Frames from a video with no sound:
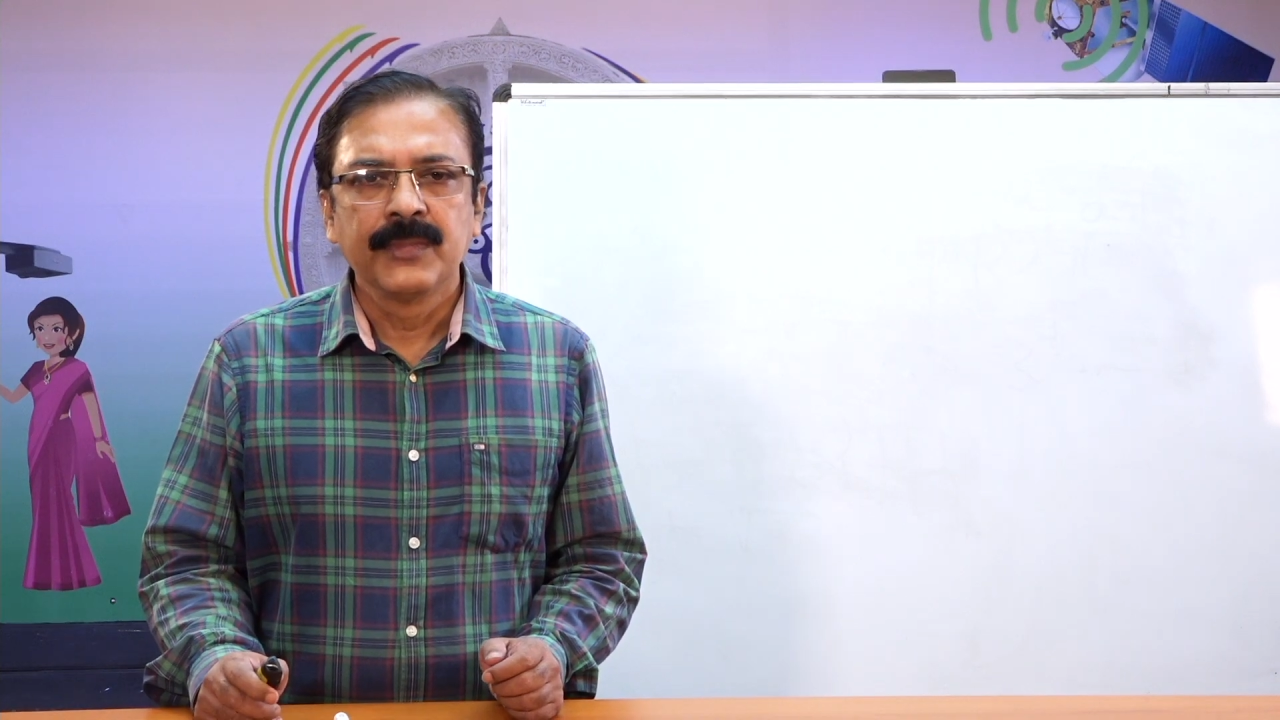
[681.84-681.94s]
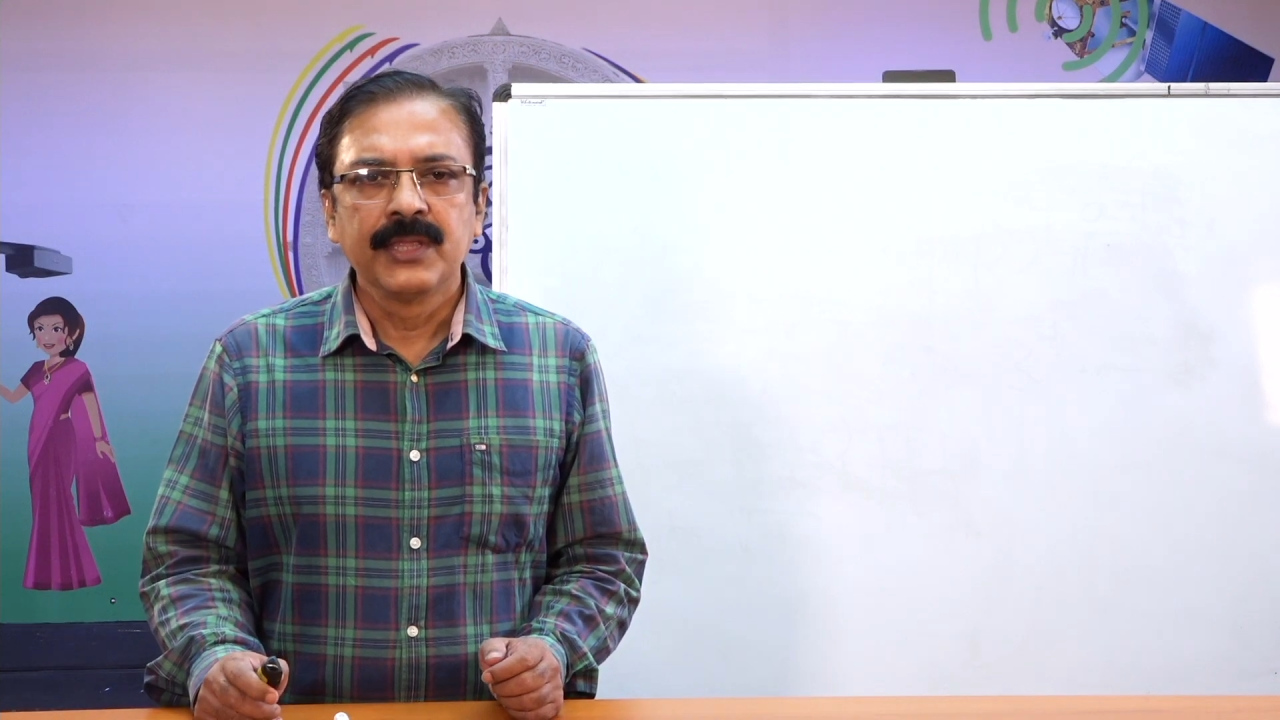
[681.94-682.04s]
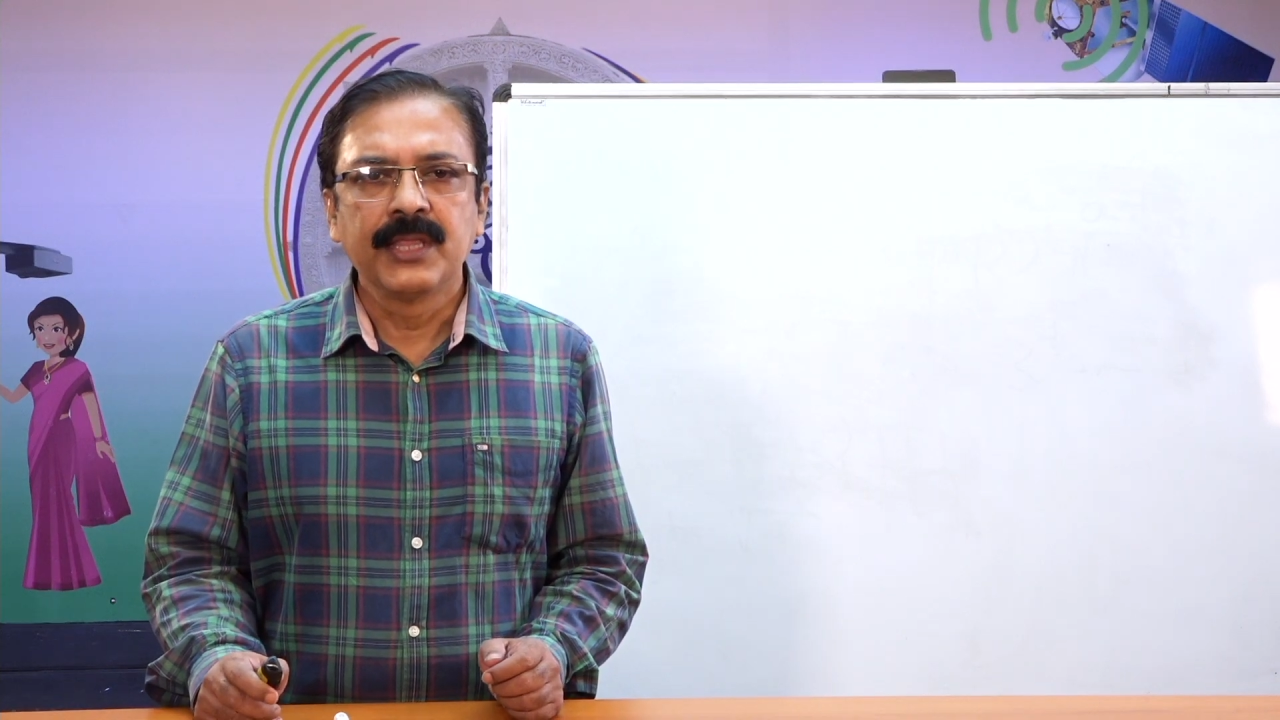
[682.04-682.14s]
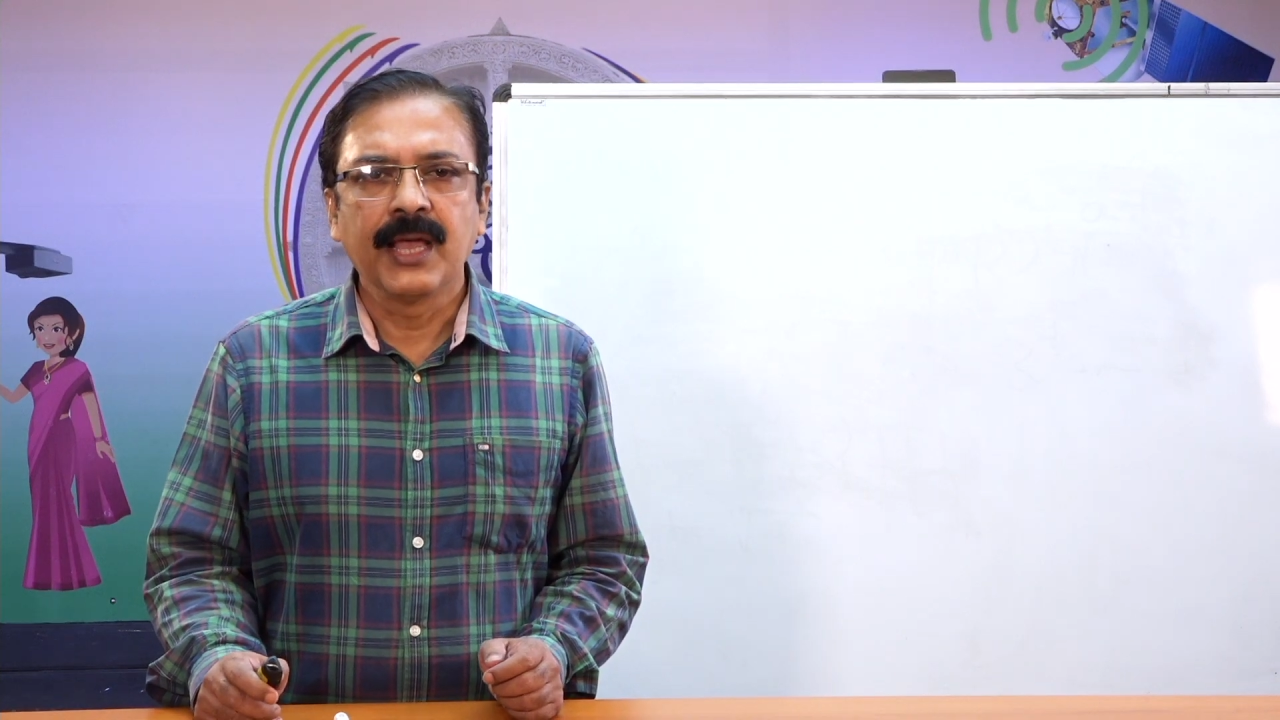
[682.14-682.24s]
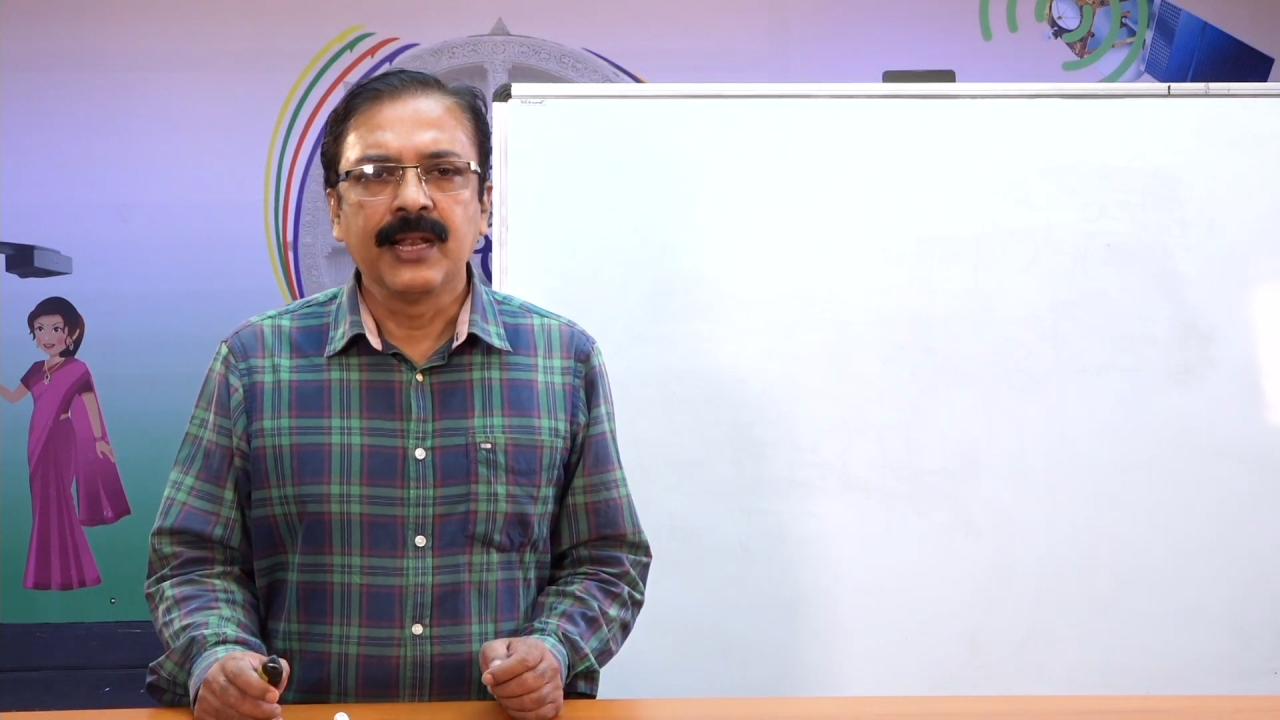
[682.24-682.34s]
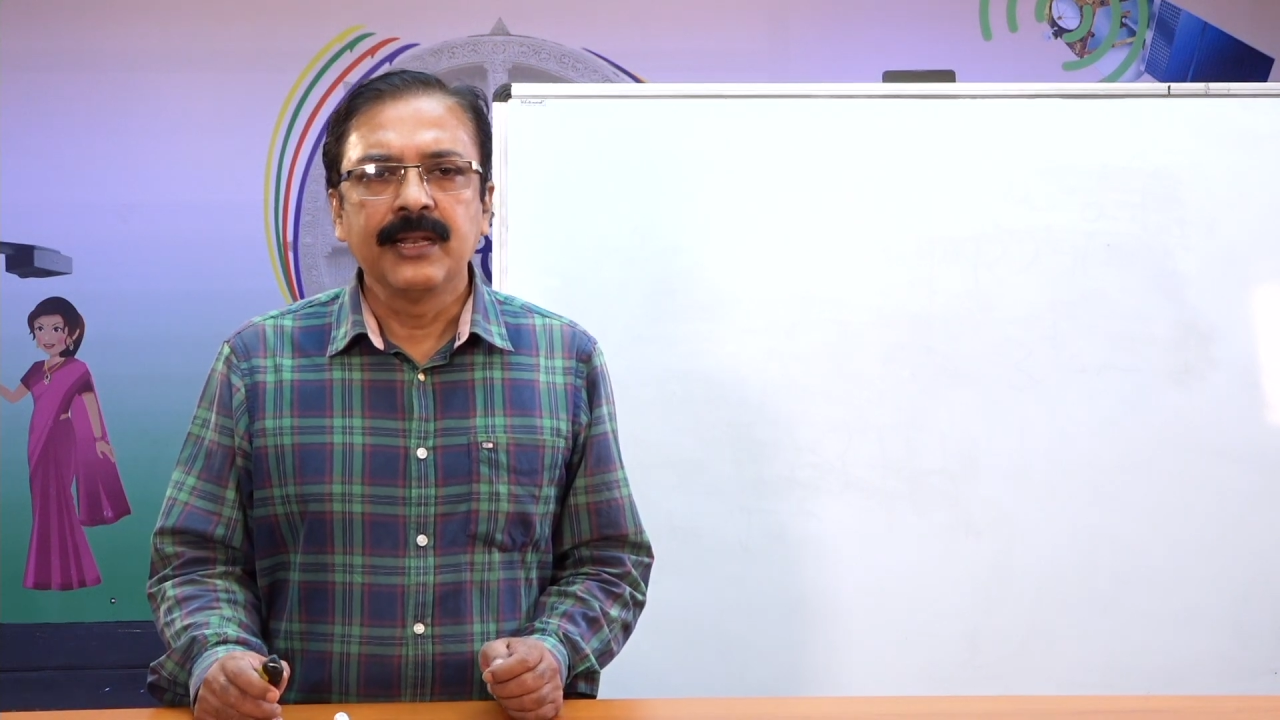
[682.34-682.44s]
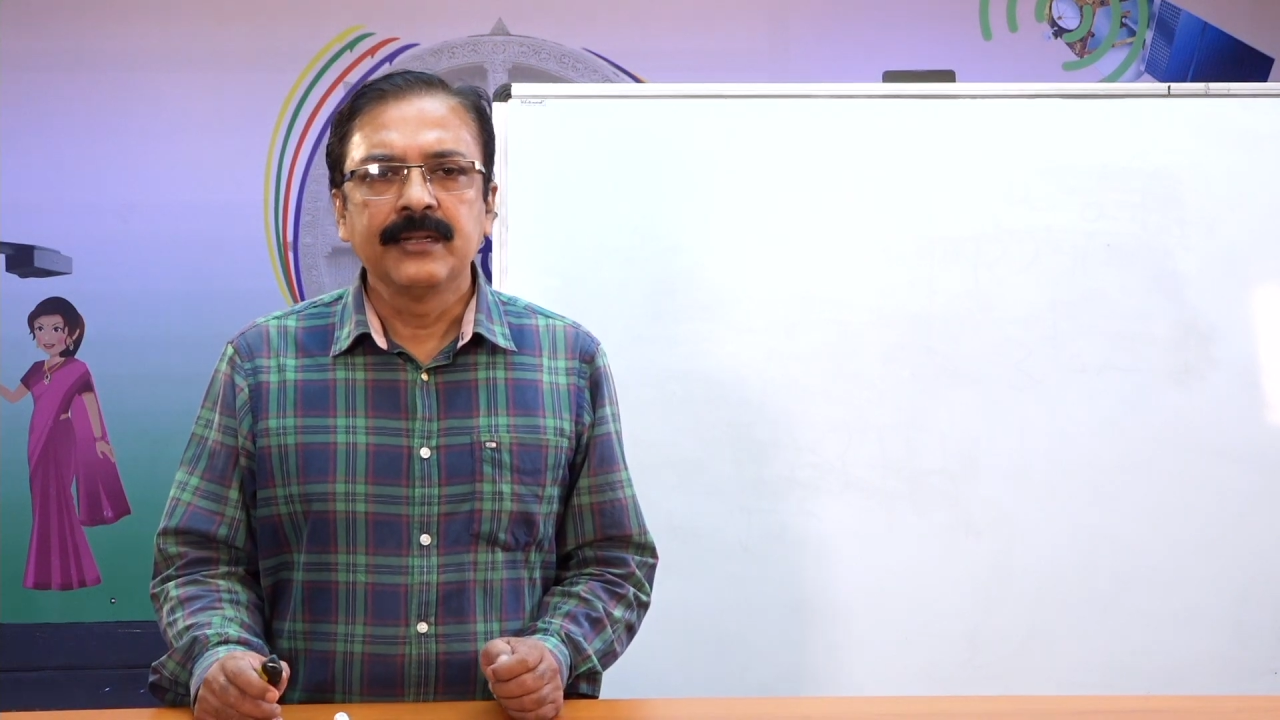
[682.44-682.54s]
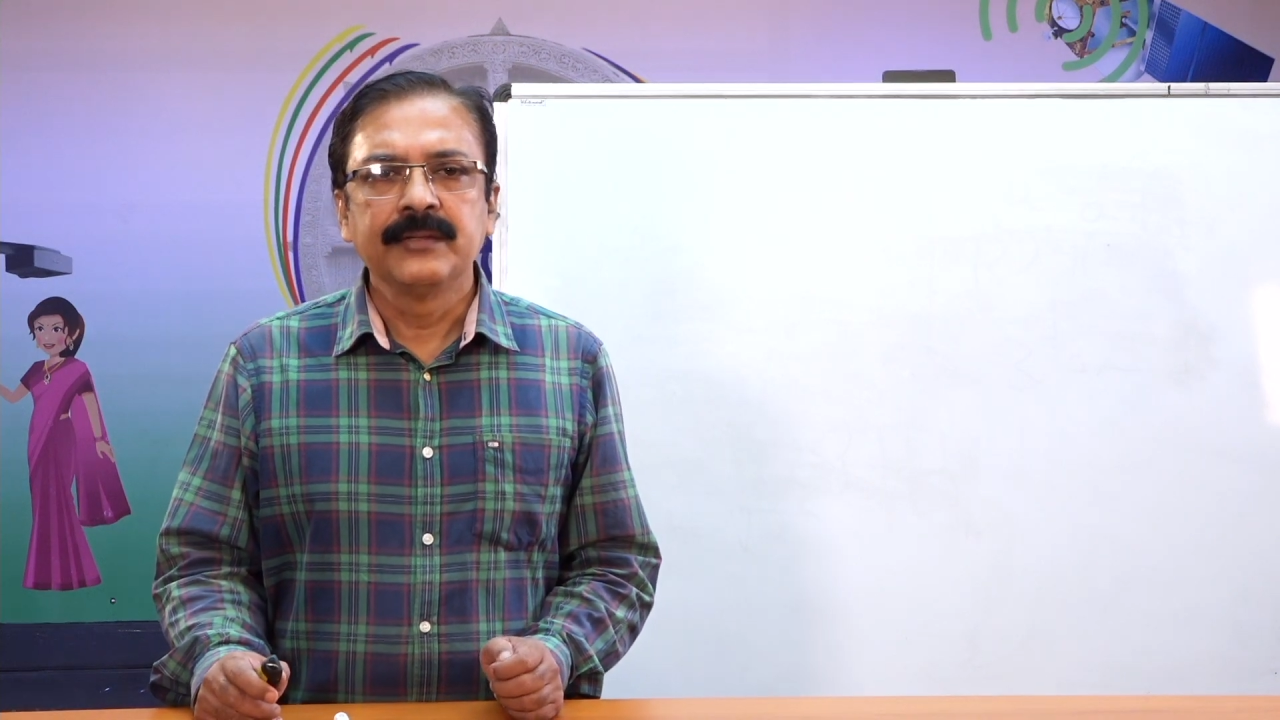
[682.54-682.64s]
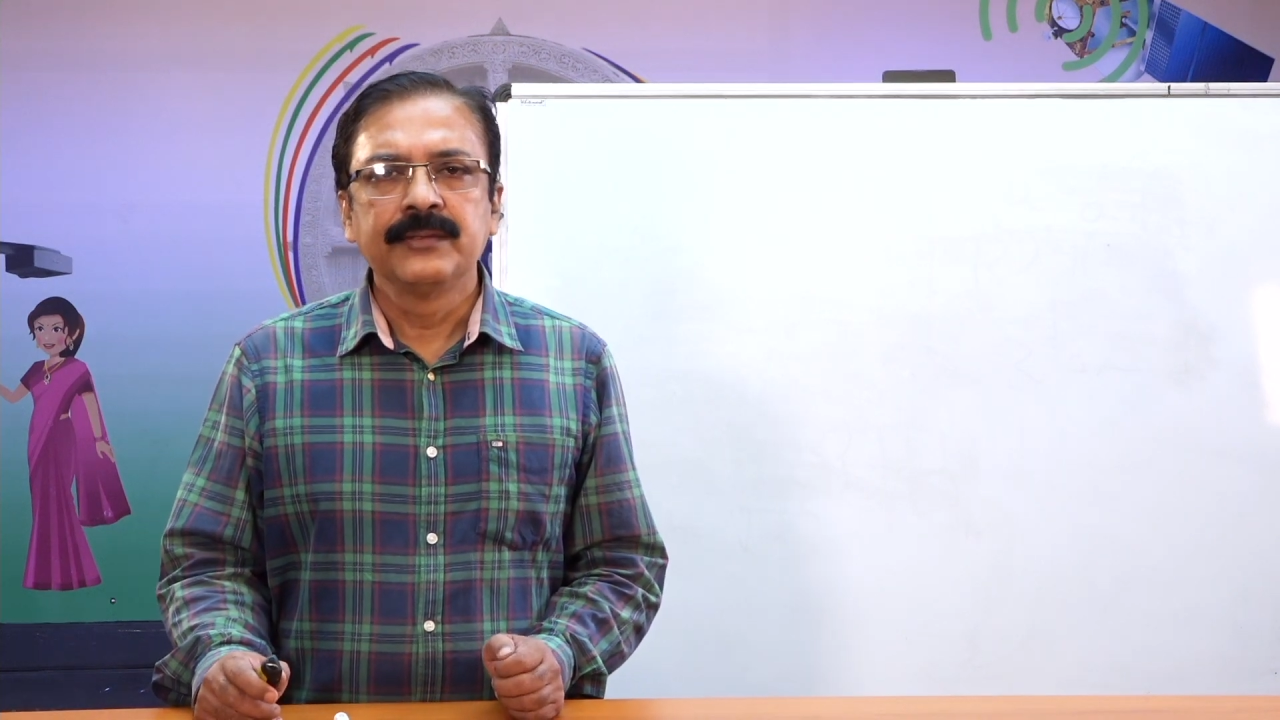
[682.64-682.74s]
Then